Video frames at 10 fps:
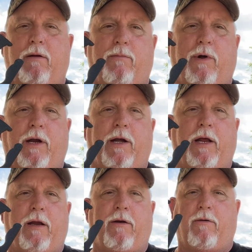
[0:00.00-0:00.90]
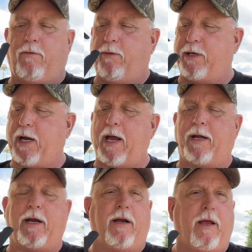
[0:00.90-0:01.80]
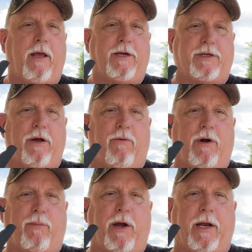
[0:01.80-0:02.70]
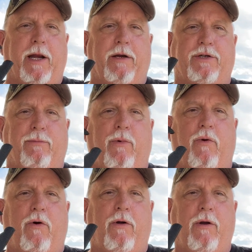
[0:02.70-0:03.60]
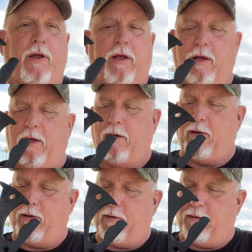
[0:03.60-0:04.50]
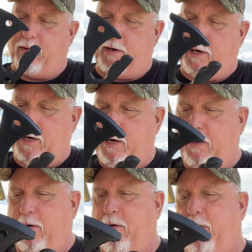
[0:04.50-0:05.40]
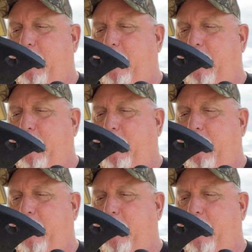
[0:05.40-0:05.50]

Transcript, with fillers: bring it in, retighten it. Still want to bring it in some more right here.